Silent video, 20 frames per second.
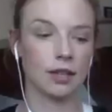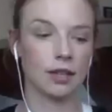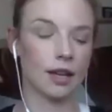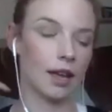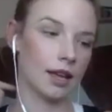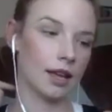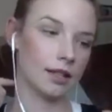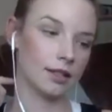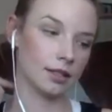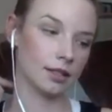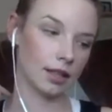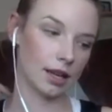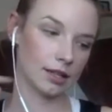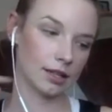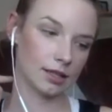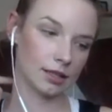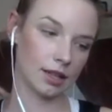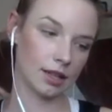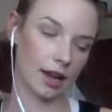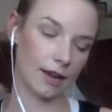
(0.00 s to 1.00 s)
and
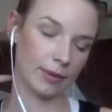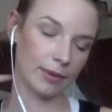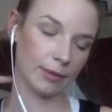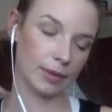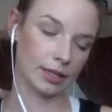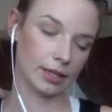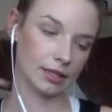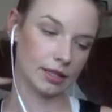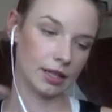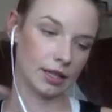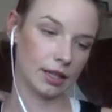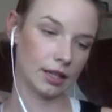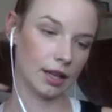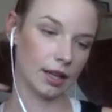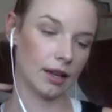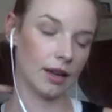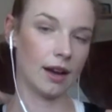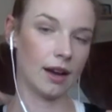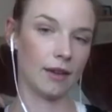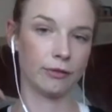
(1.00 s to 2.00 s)
I've been mixing
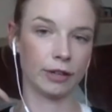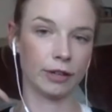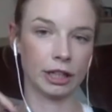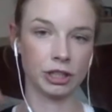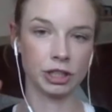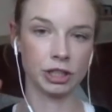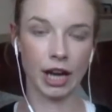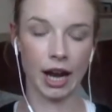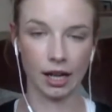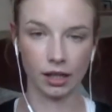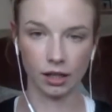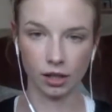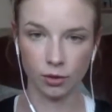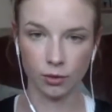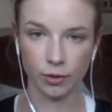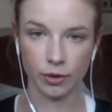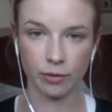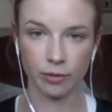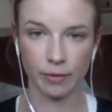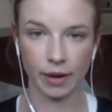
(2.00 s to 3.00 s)
fresh aloe
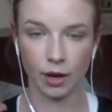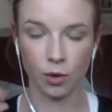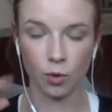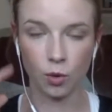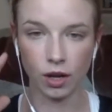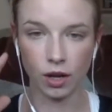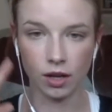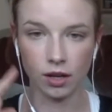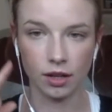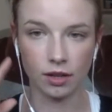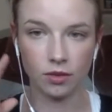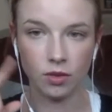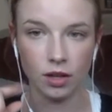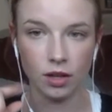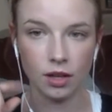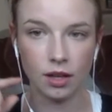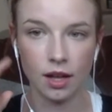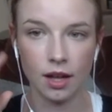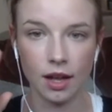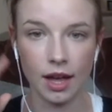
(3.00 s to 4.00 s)
with my oil,
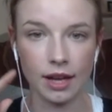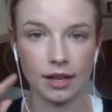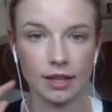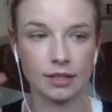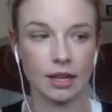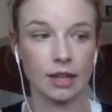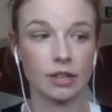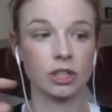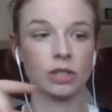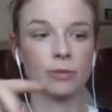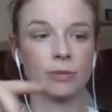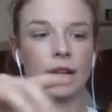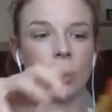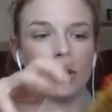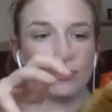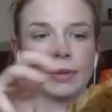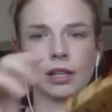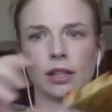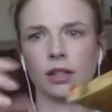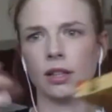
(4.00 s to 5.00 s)
and it's actually been
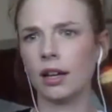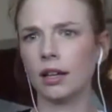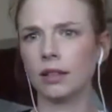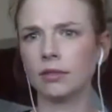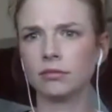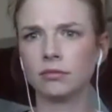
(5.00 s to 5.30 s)
helping a lot.